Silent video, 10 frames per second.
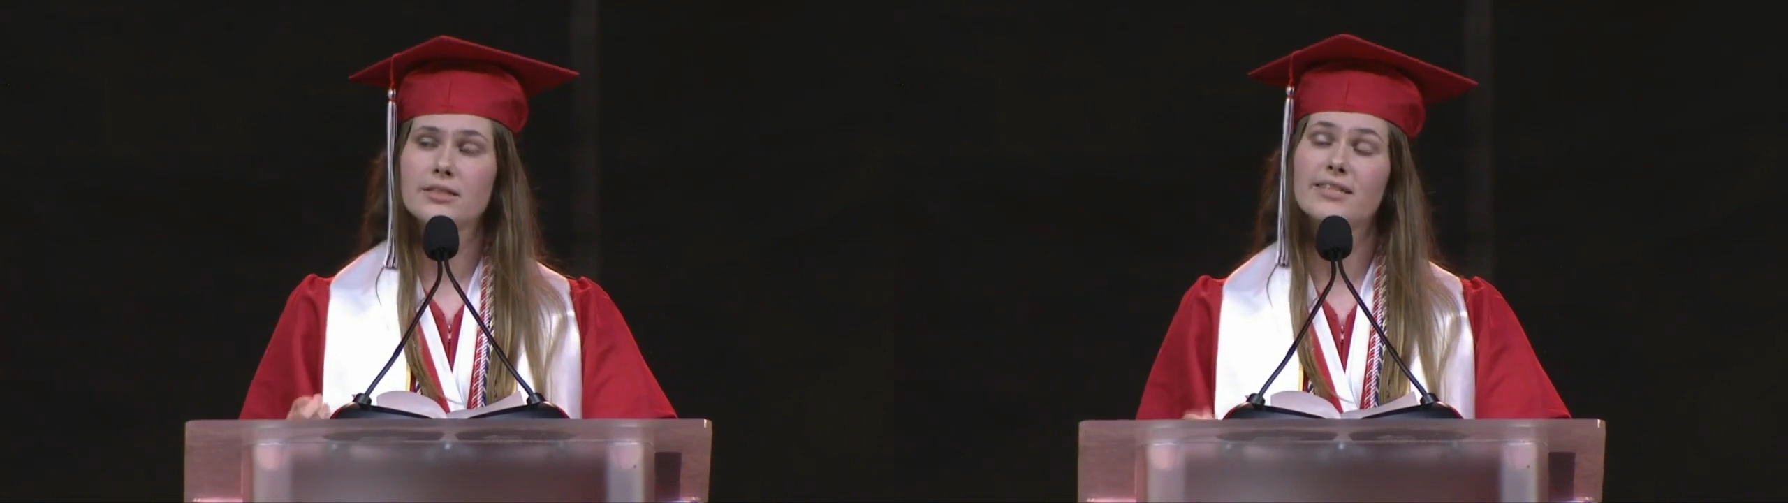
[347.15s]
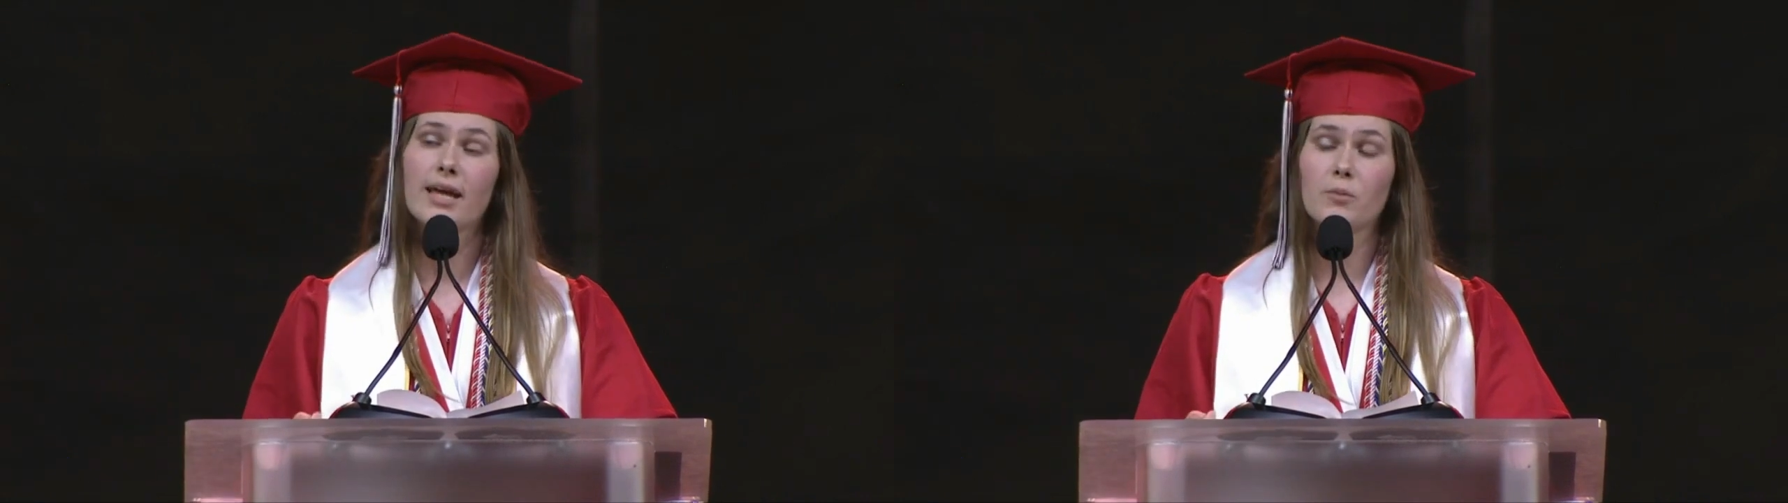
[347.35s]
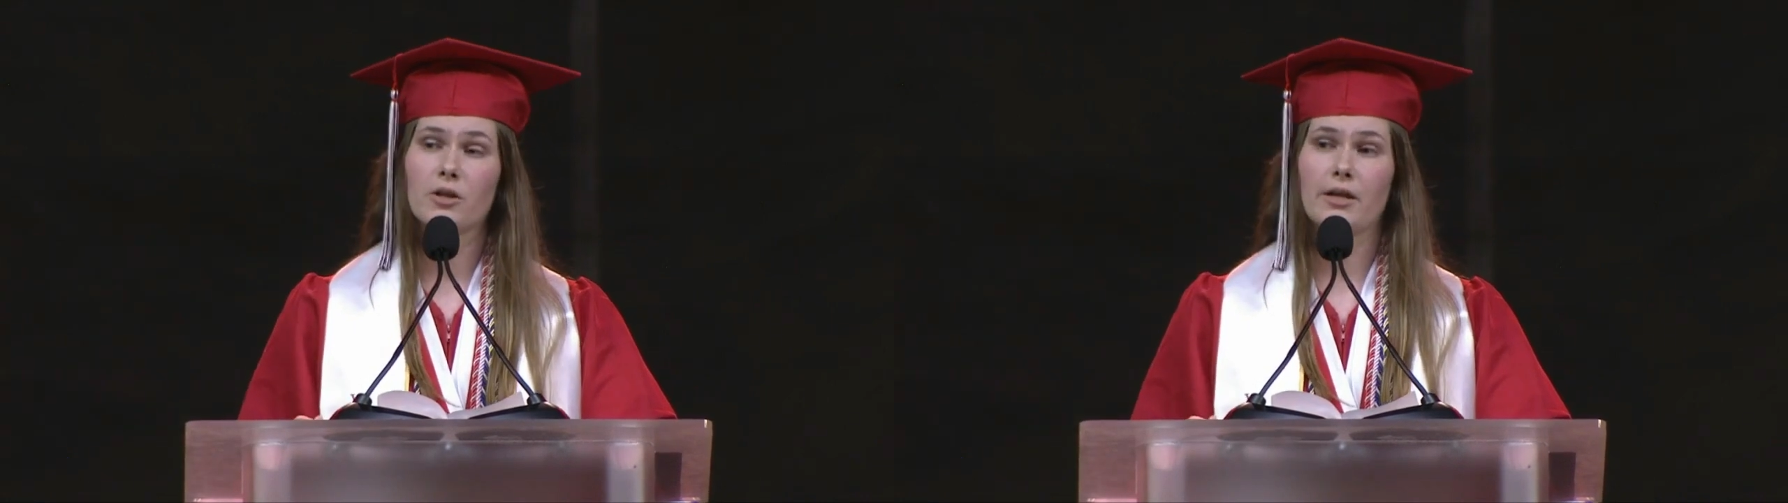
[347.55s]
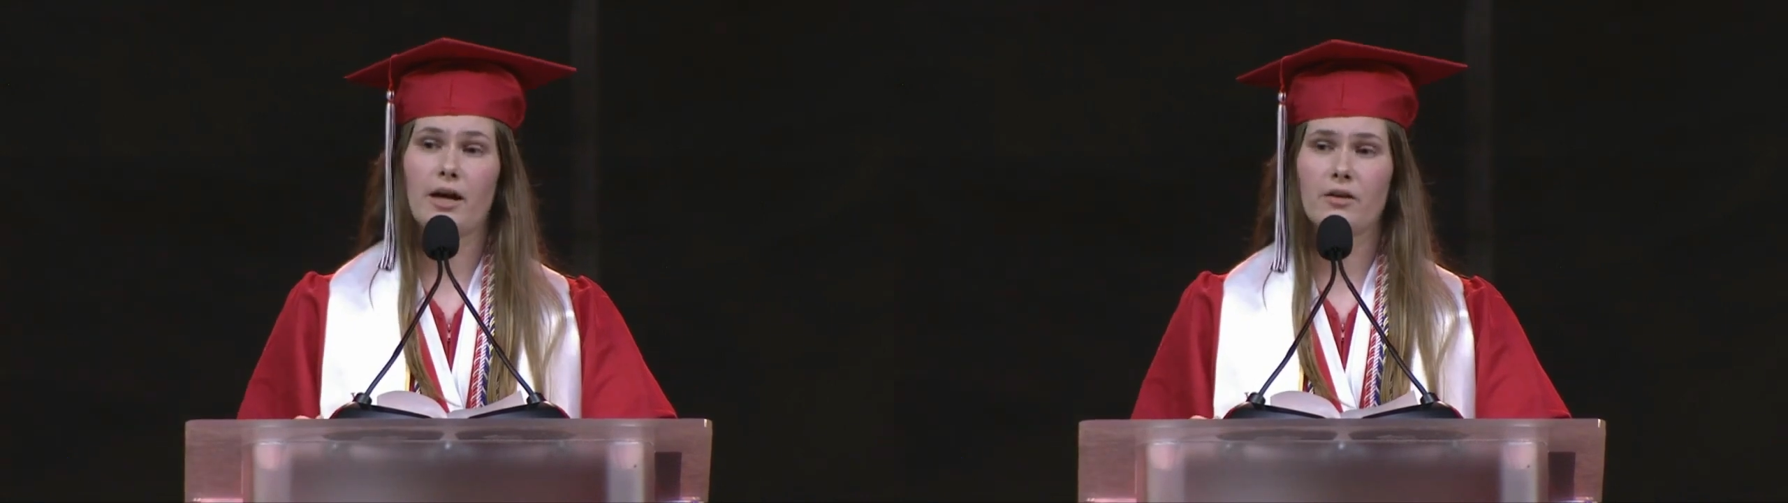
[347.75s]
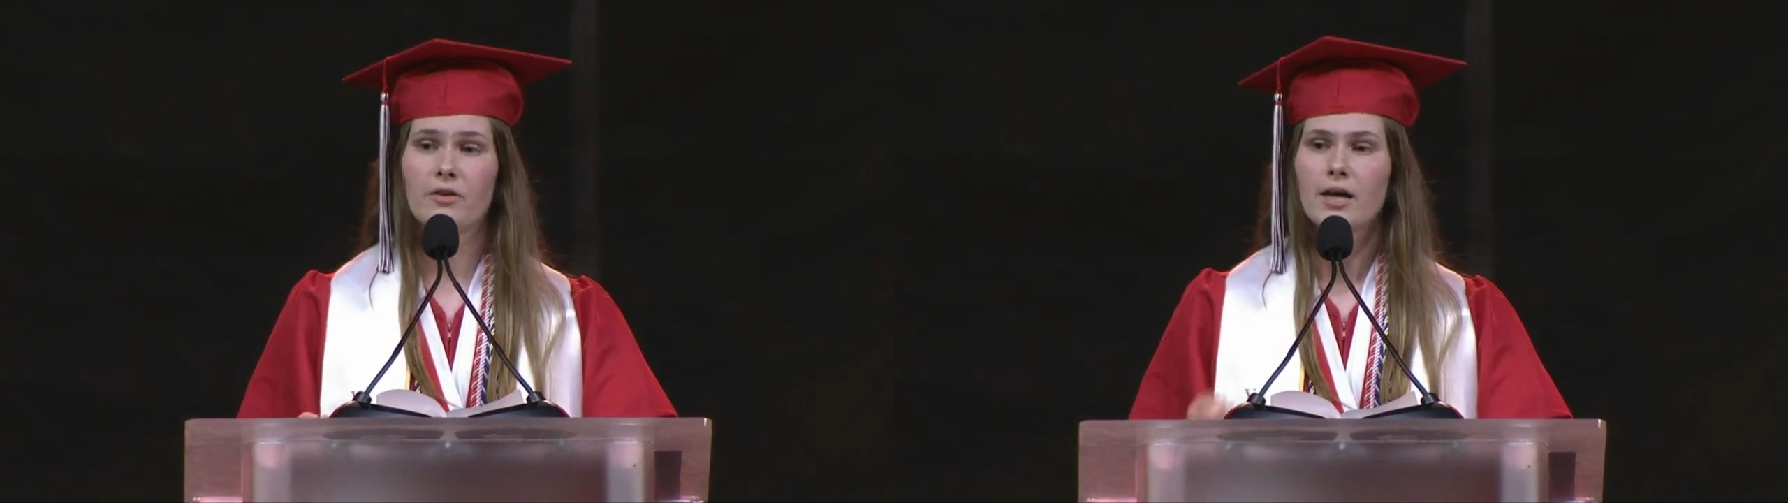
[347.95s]
stable
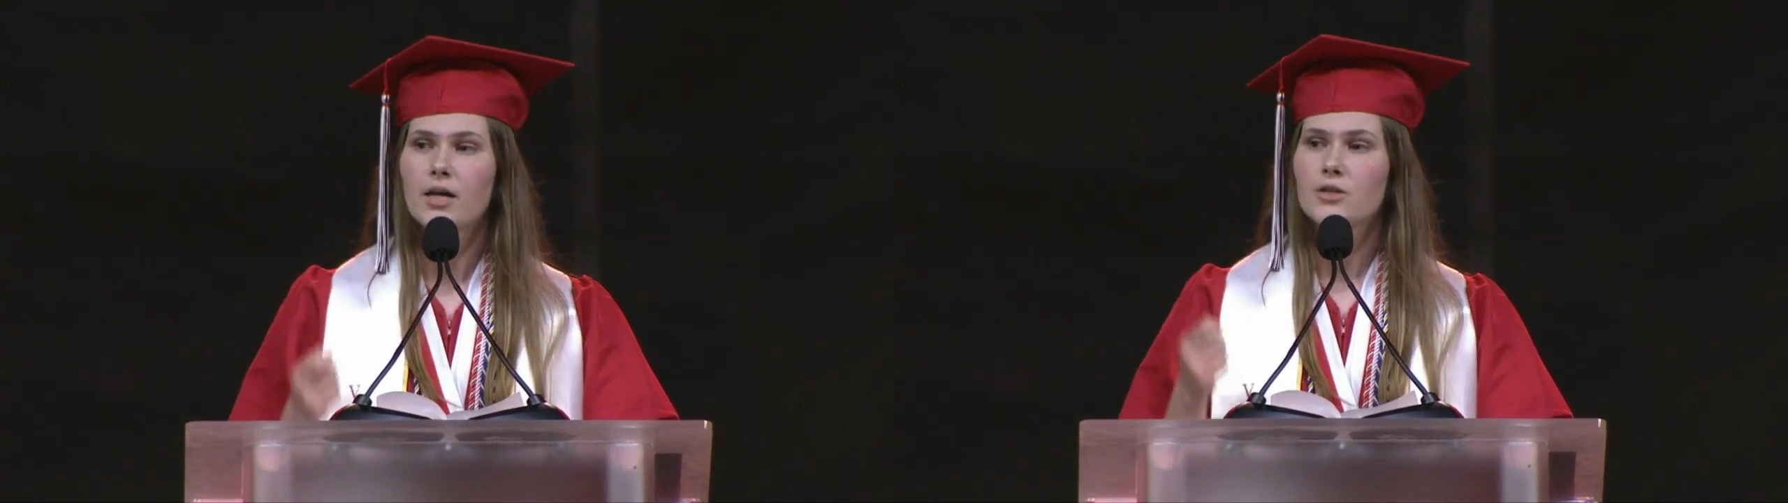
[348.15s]
enough